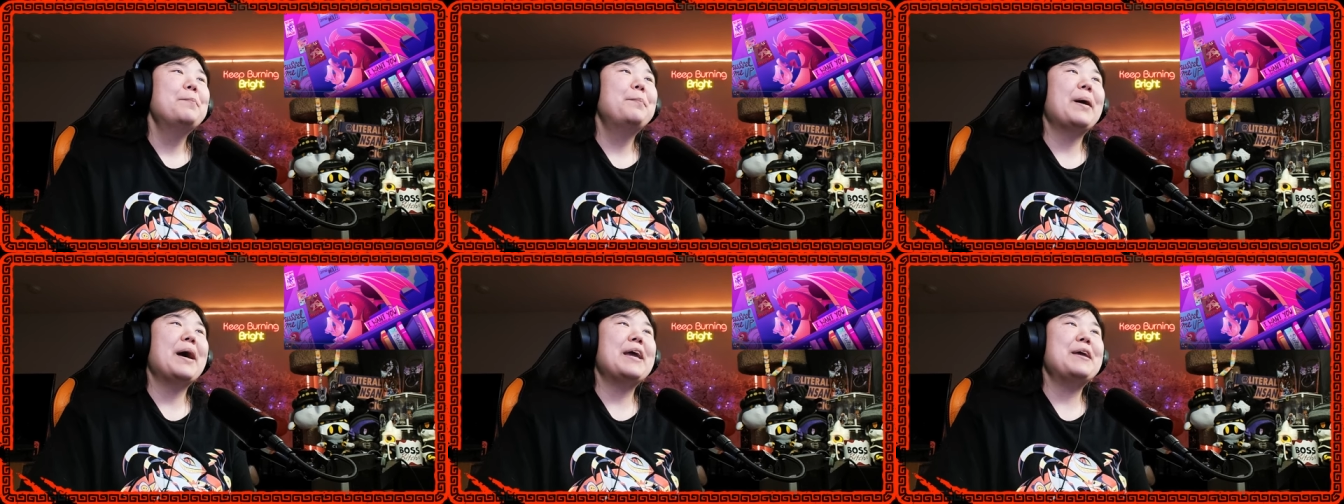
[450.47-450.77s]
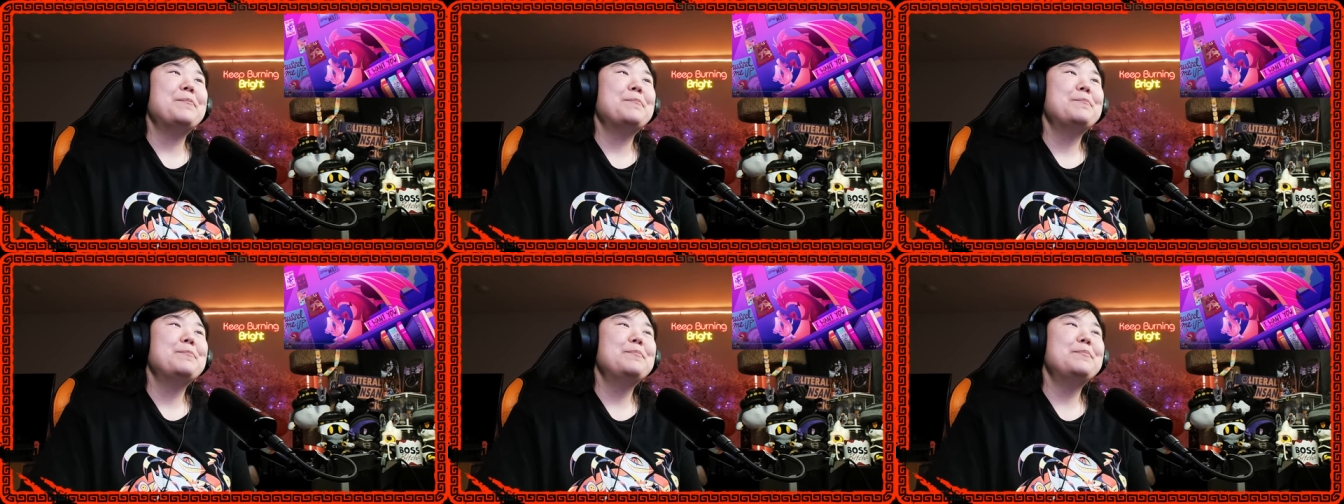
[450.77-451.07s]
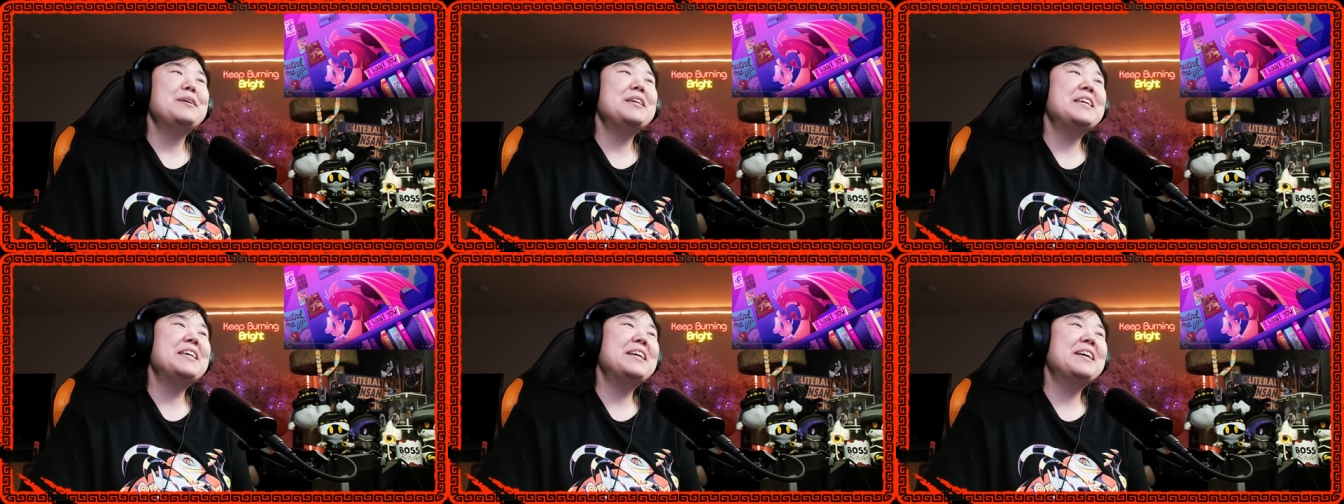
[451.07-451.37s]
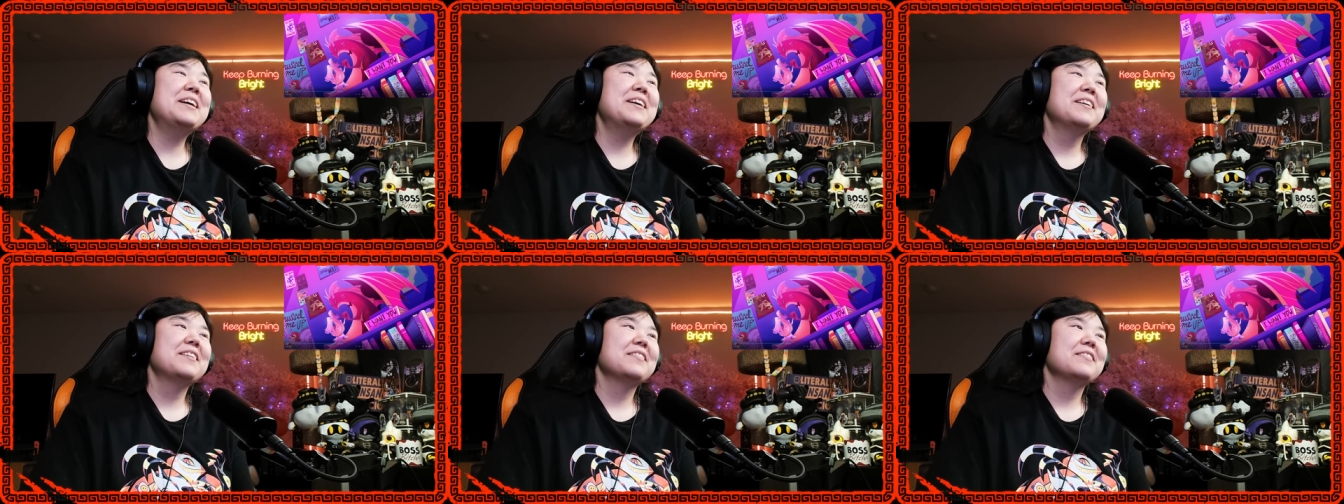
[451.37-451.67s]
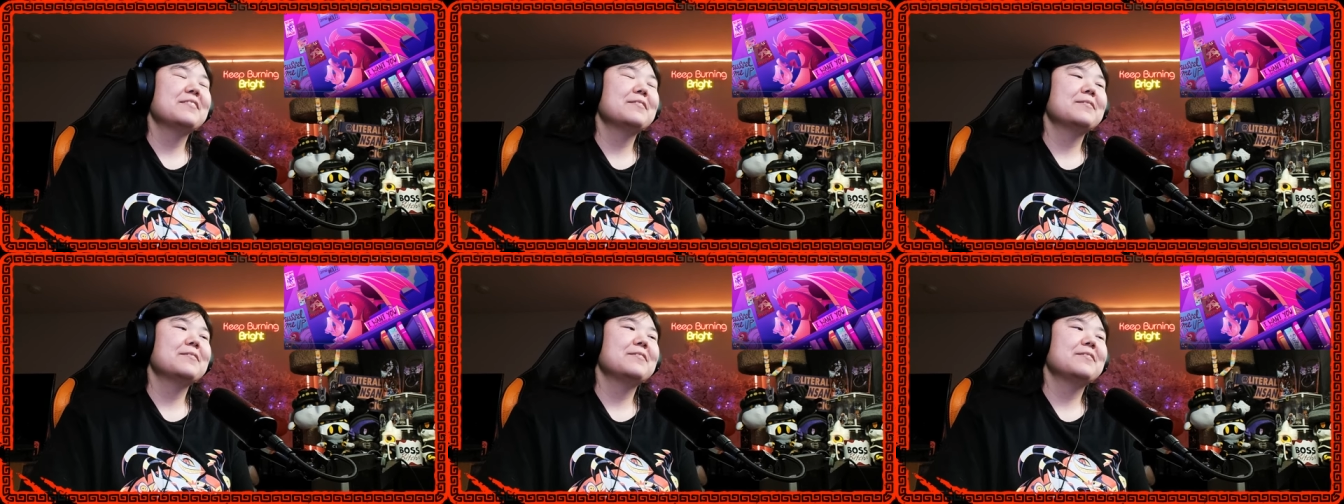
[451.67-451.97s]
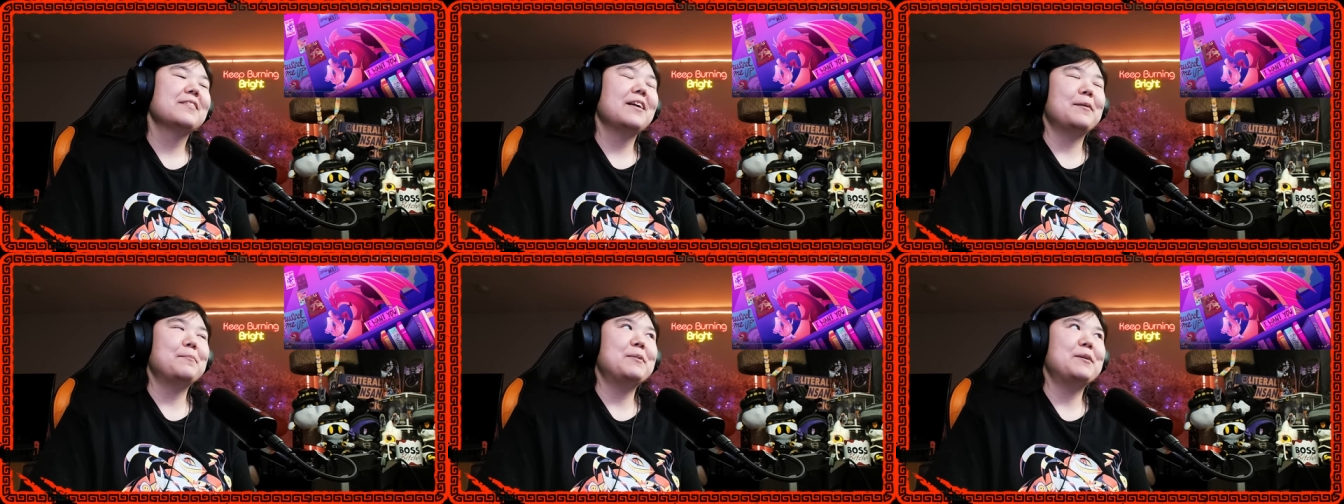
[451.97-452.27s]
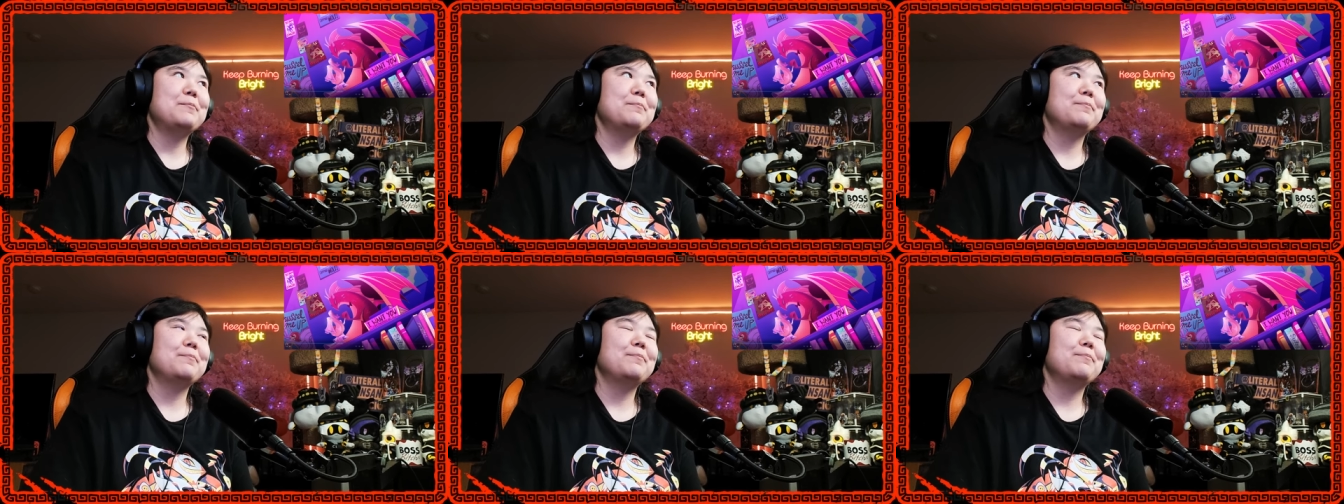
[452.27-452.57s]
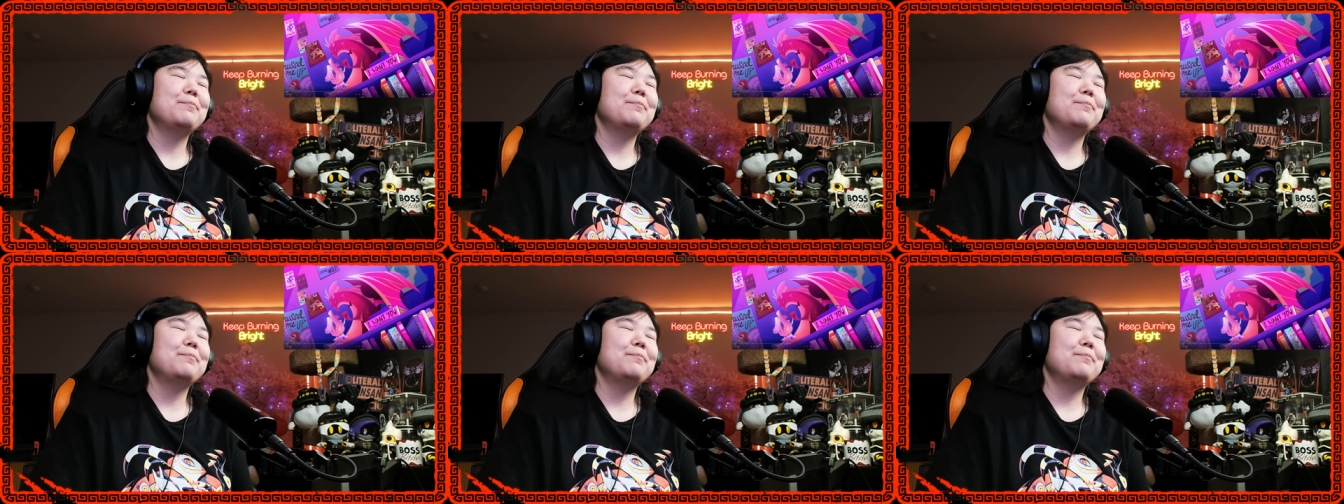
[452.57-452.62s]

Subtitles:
Bite me. I mean,